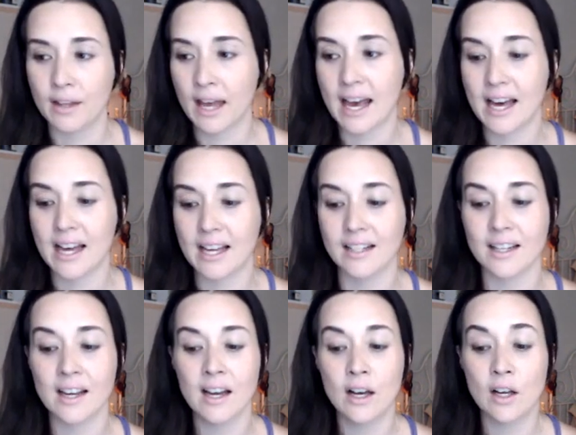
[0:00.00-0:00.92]
And
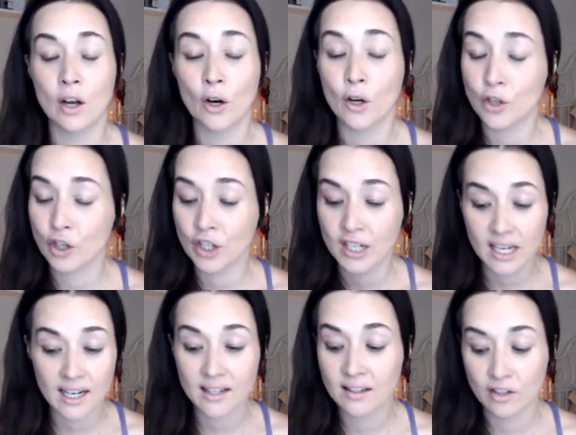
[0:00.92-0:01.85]
her
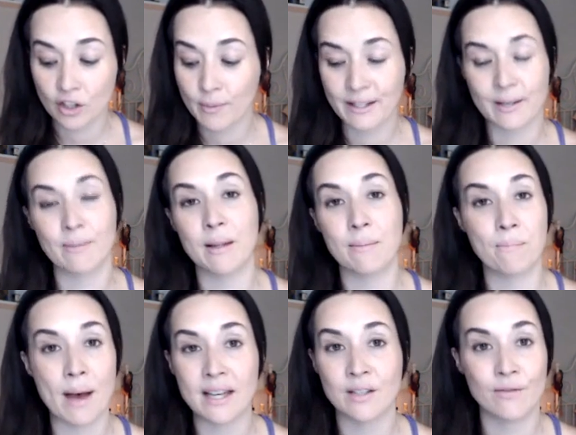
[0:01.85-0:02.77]
cheese she makes some of the
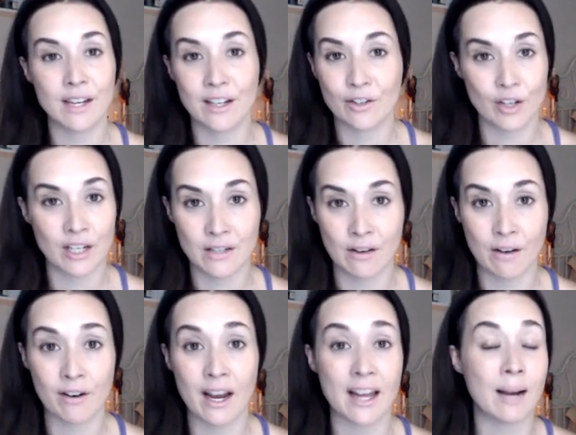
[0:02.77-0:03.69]
best vegan cheese i've
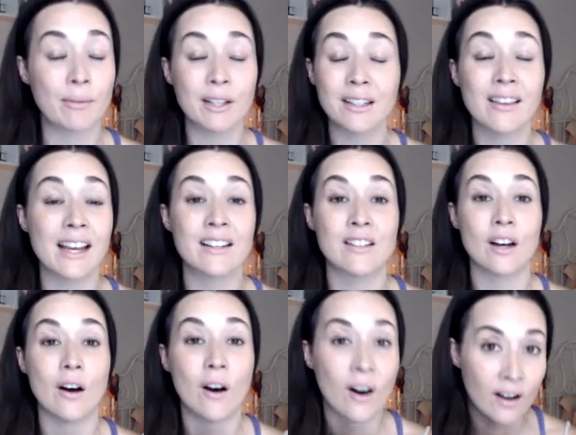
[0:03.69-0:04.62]
ever had i'm going to link to
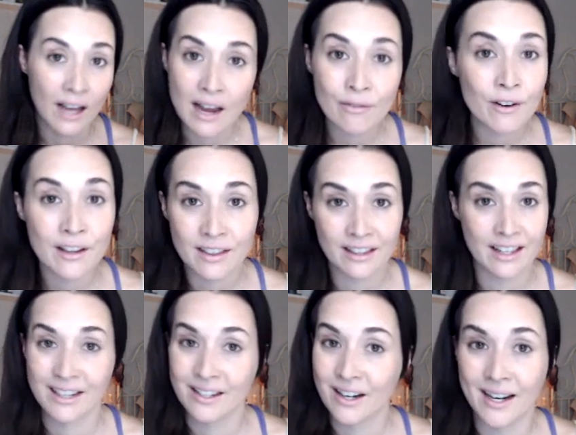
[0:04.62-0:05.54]
all everything that
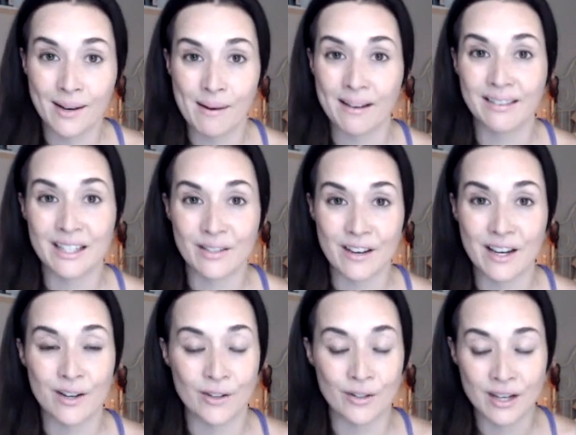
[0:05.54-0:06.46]
i talk about in these
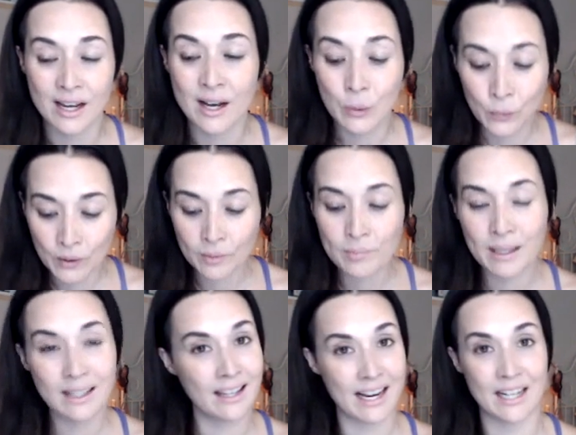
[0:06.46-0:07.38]
videos will be
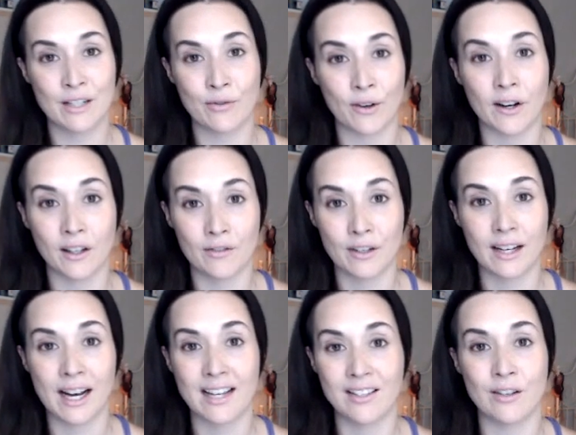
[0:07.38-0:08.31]
linked for all of you
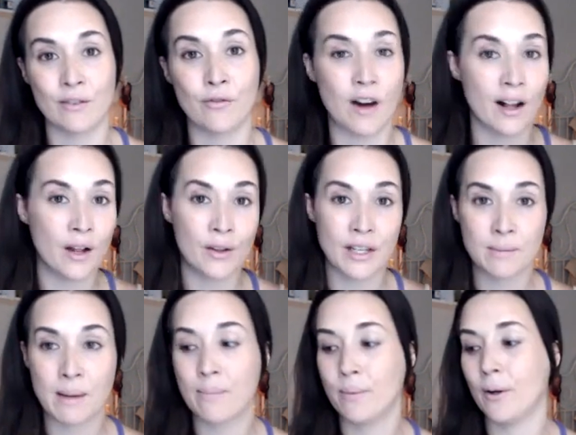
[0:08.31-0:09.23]
guys to follow these
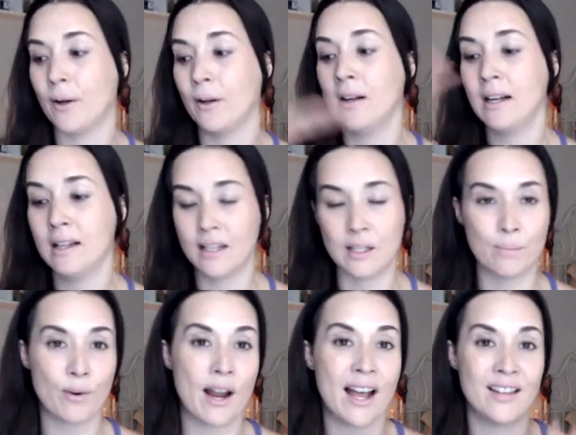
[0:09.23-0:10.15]
people these
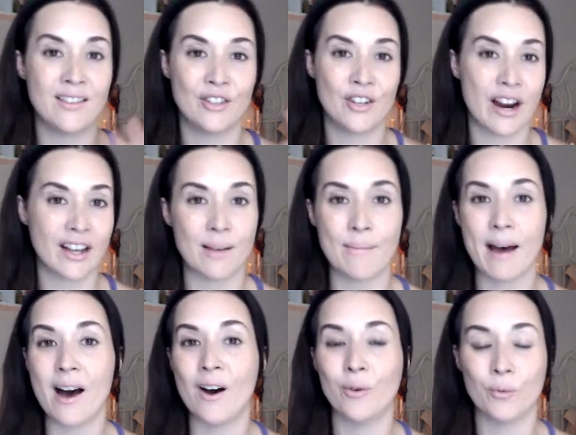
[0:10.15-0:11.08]
brands check them
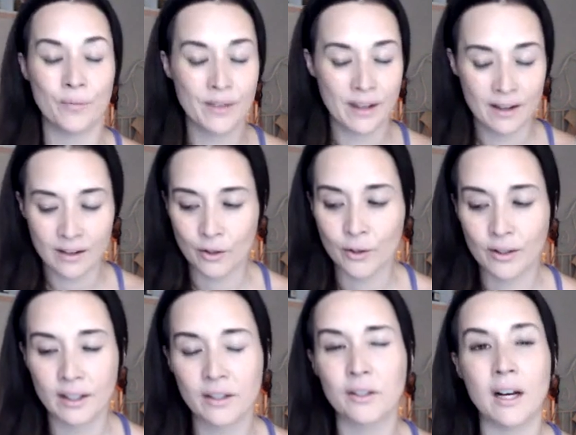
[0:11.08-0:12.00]
out you'll
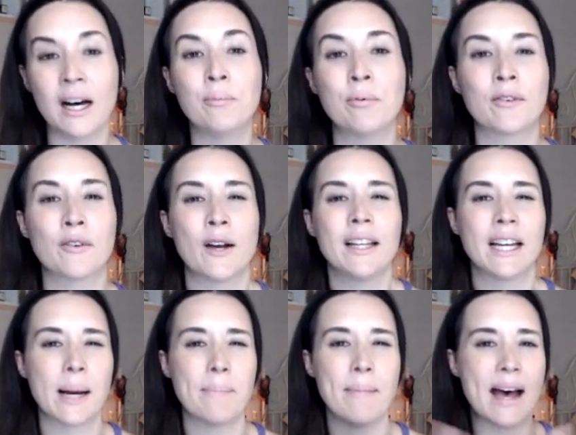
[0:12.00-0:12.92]
you'll I'll create like
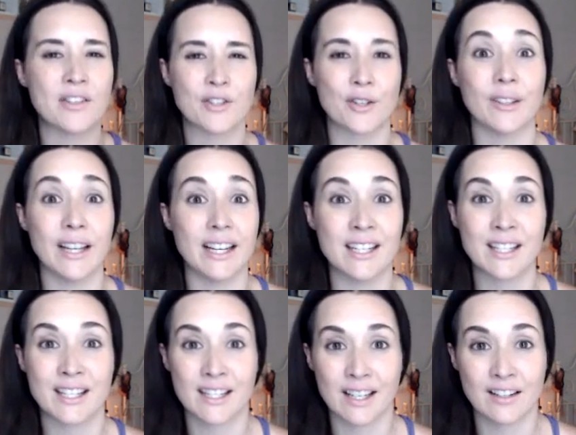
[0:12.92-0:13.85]
a master
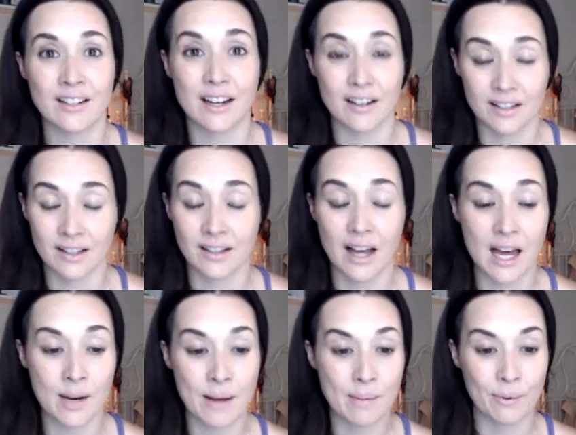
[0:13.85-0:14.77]
list because there's a lot
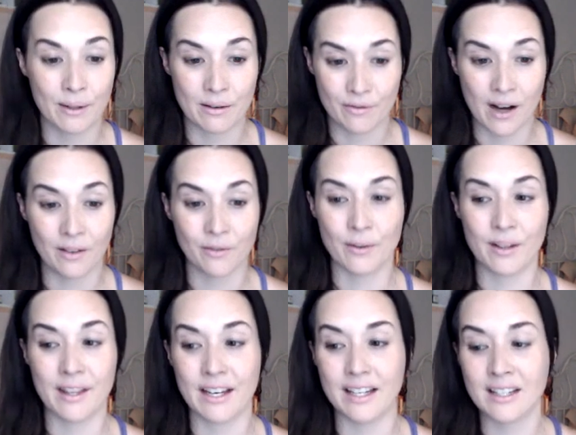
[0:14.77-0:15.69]
of people involved with
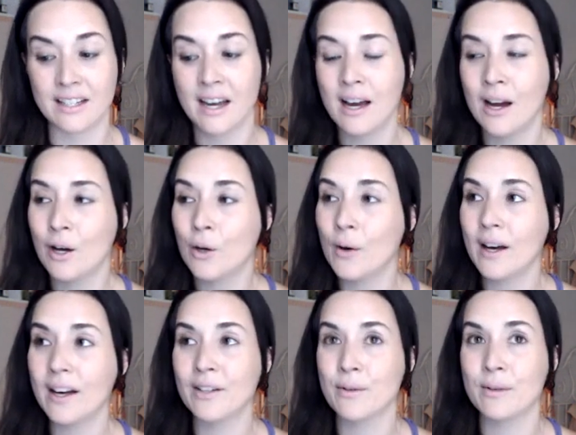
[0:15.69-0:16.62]
this. Who
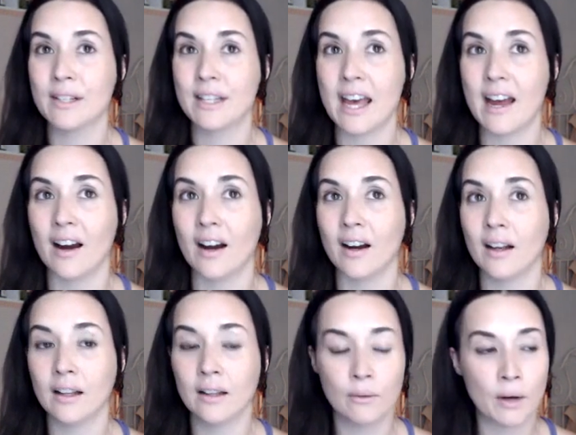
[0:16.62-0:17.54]
else was there?
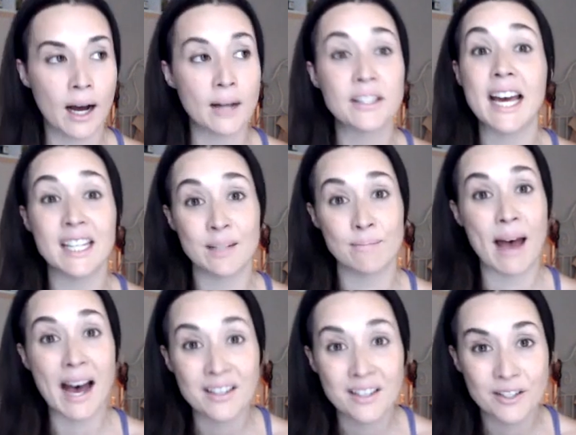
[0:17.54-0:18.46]
Uh, Tess
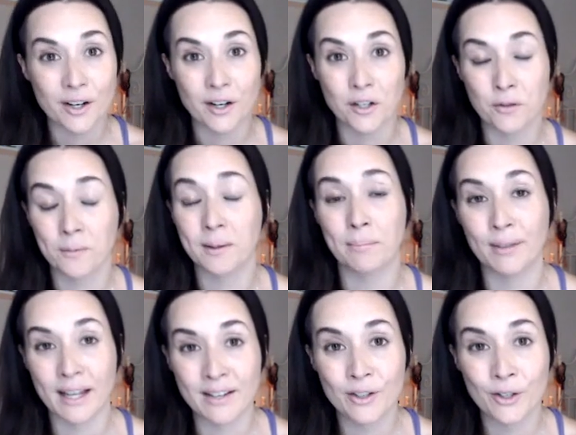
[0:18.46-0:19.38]
Masters from the
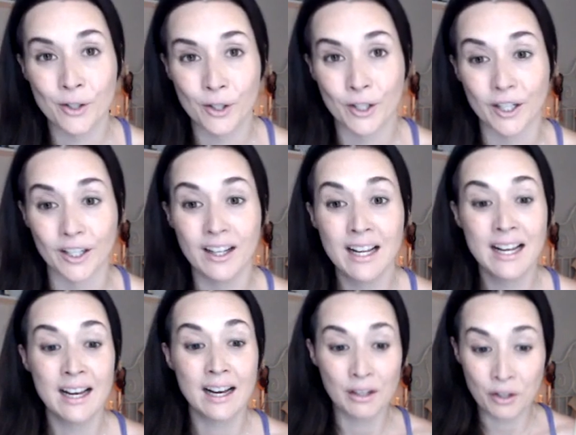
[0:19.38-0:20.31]
Blender Girl.
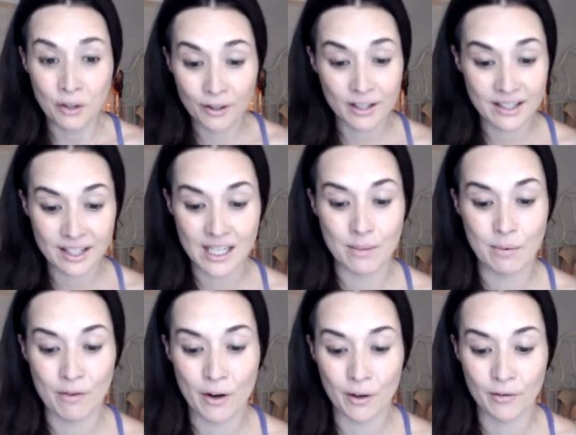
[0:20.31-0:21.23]
You're going to see some
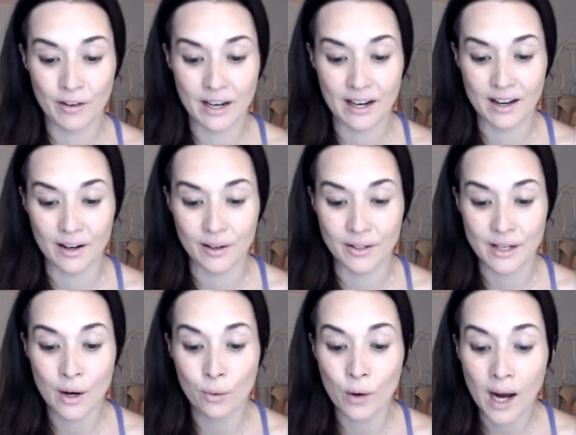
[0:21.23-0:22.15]
of her videos.
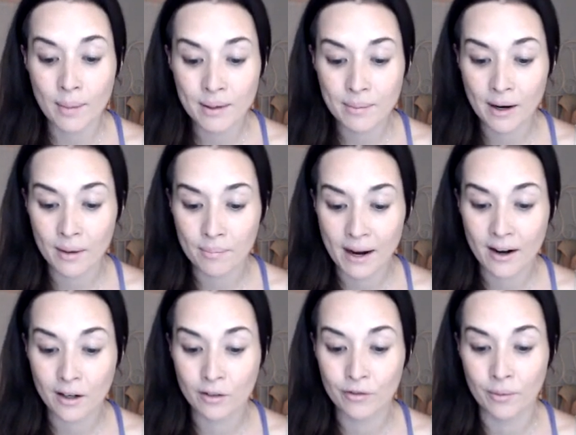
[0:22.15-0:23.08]
Robby
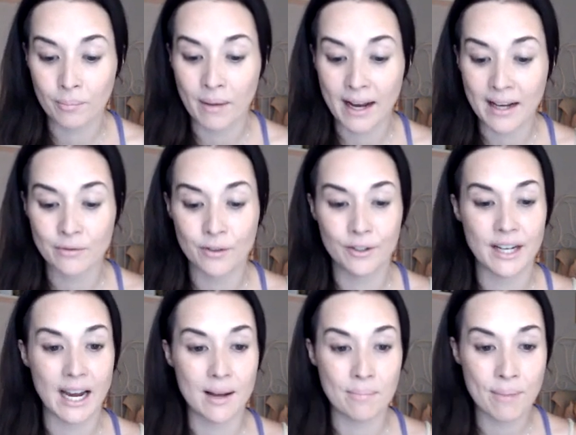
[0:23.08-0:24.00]
Barbaro from Mindful
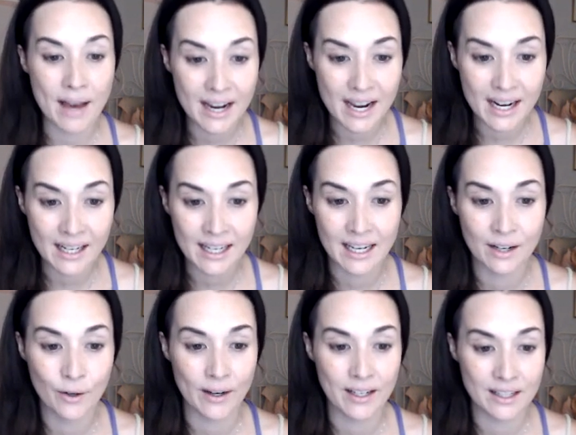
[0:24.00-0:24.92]
Diabetic. He
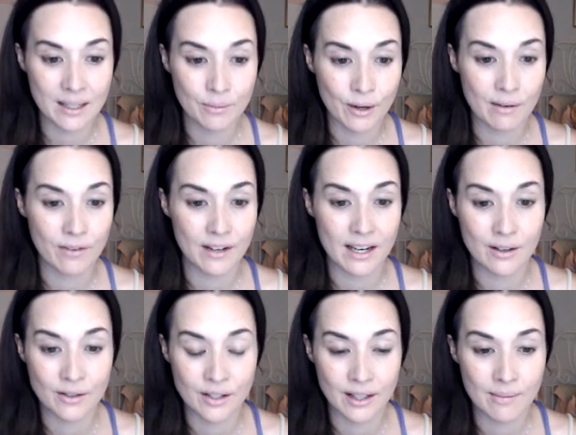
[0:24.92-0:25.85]
created some great
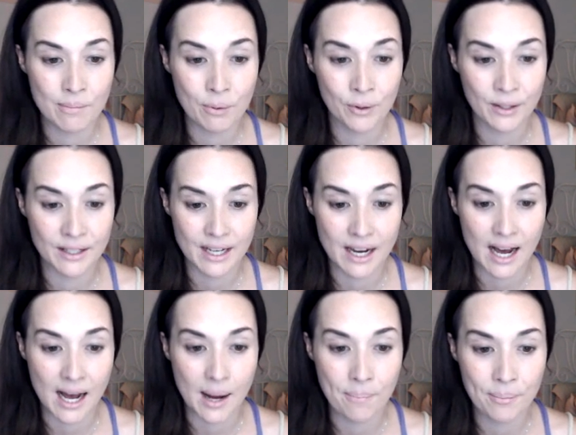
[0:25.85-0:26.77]
videos. So let me pull this up